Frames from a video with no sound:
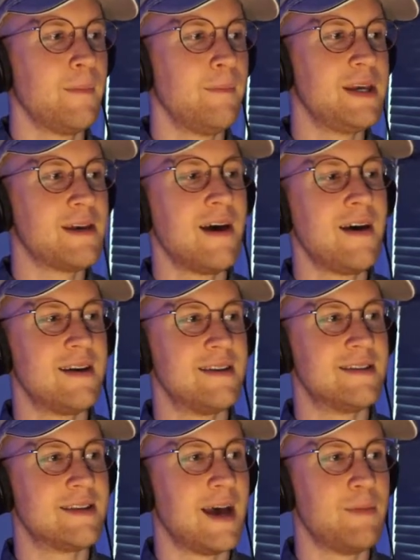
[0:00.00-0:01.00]

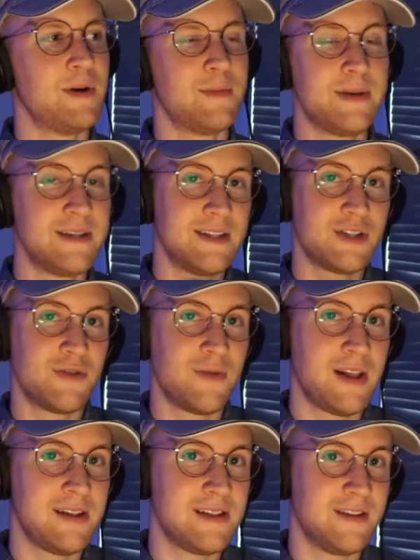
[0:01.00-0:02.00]
Because I put position
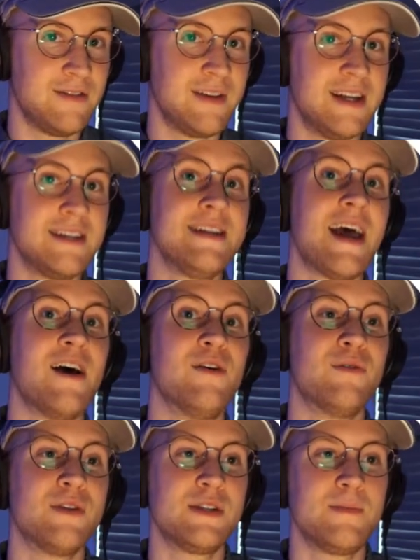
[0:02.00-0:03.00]
relative, it is now
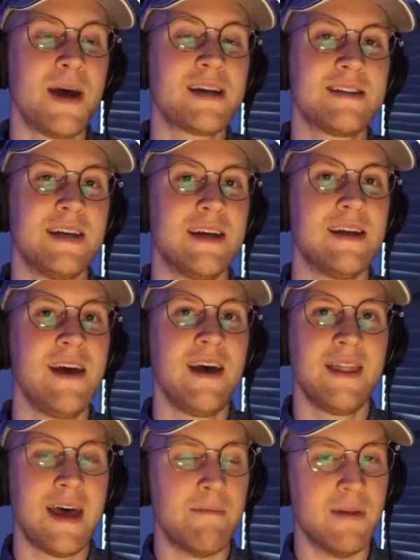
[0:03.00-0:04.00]
respecting
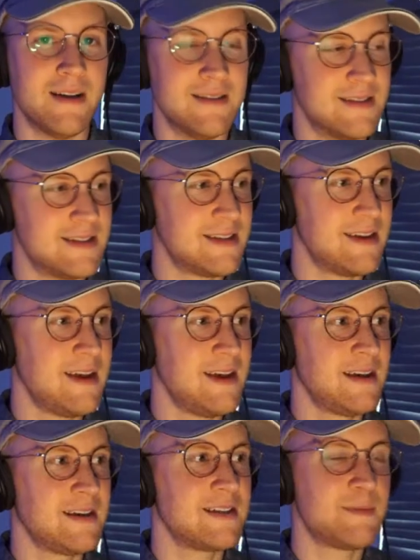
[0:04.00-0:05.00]
that button's
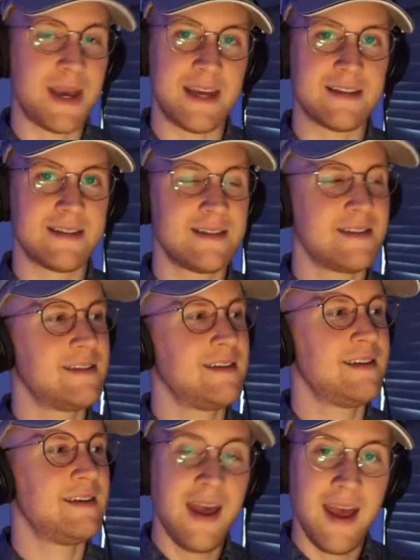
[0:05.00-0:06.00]
space.
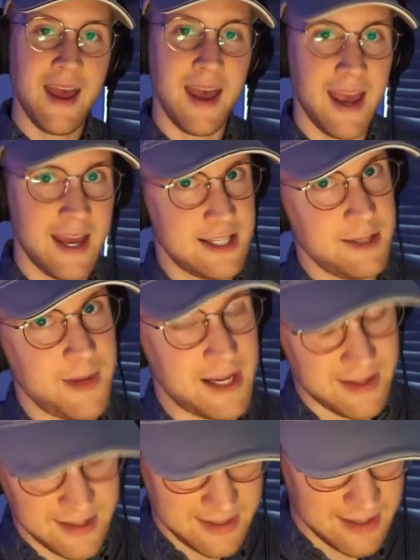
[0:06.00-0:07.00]
And to make
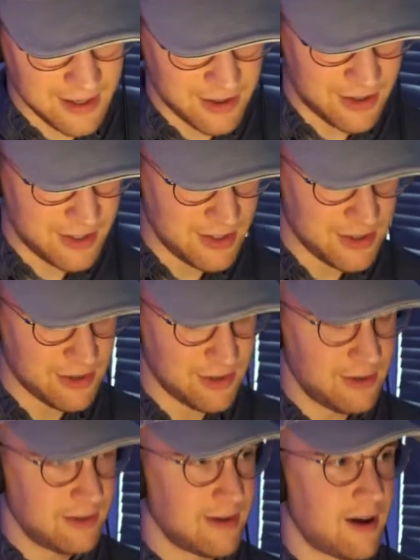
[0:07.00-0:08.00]
this sucker a
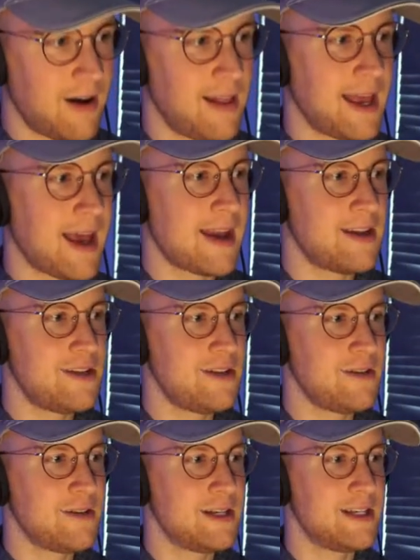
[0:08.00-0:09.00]
circle, all I gotta
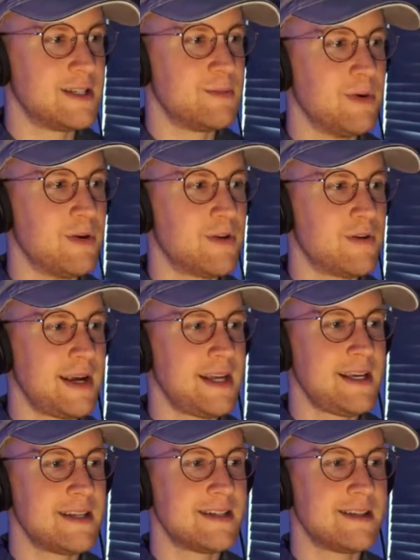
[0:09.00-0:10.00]
do is border
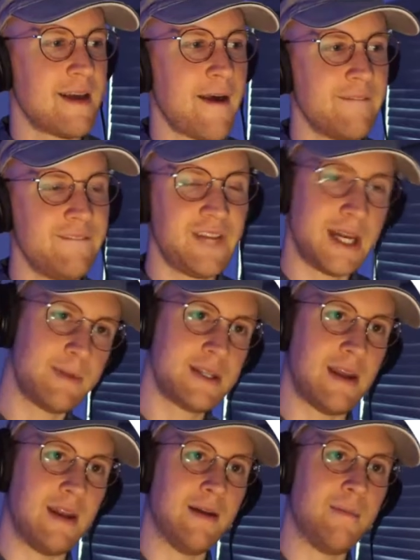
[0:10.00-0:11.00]
radius
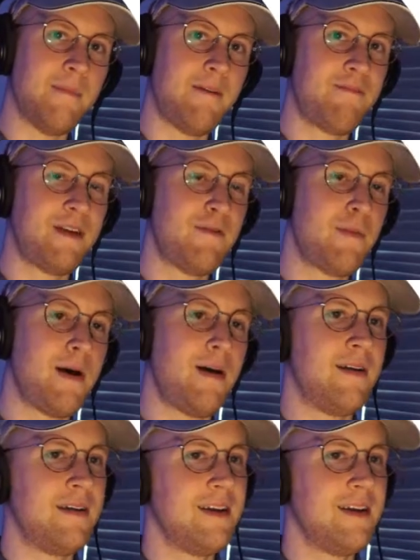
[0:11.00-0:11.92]
50%, my favorite part.